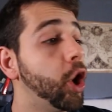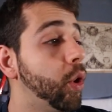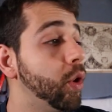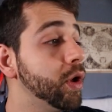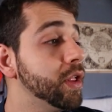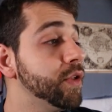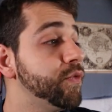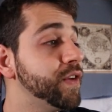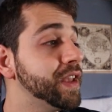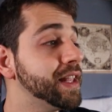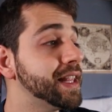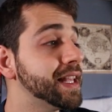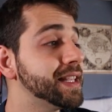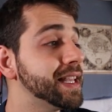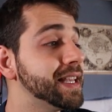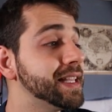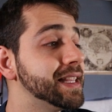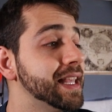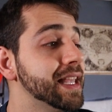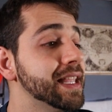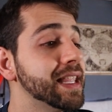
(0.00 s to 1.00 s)
Only thing that
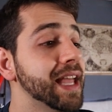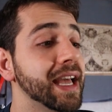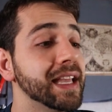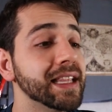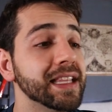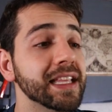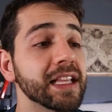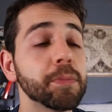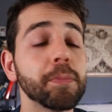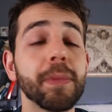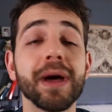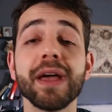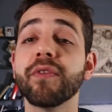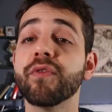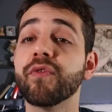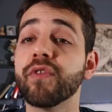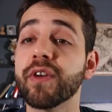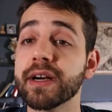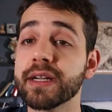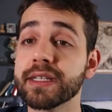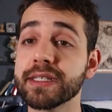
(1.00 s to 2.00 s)
I did my
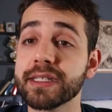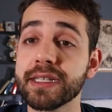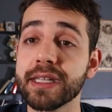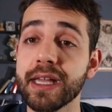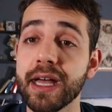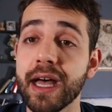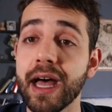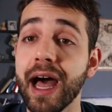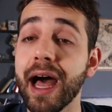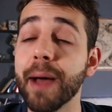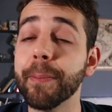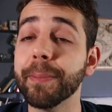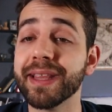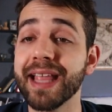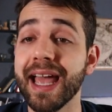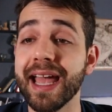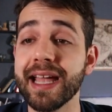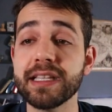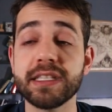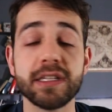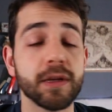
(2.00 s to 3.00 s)
first
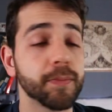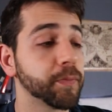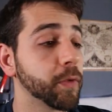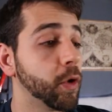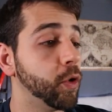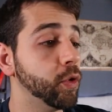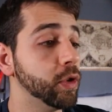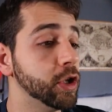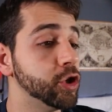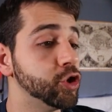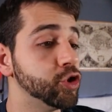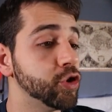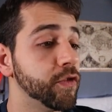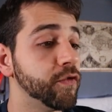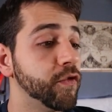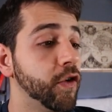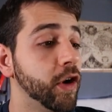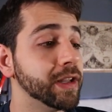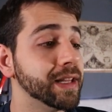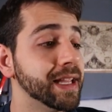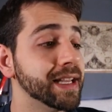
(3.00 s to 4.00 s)
update, only to
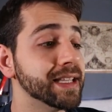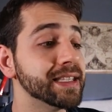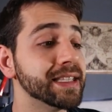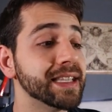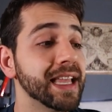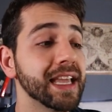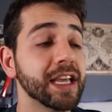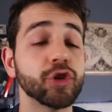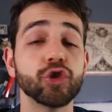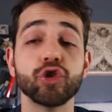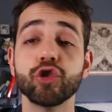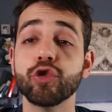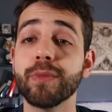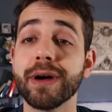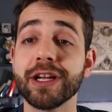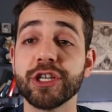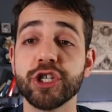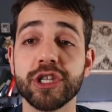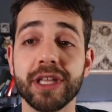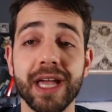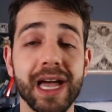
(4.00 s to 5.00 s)
avoid that take too
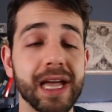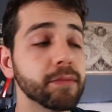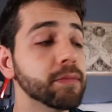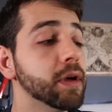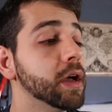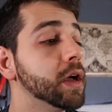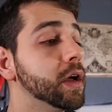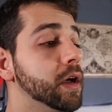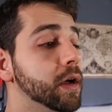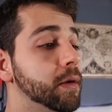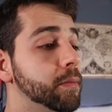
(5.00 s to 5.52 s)
much time.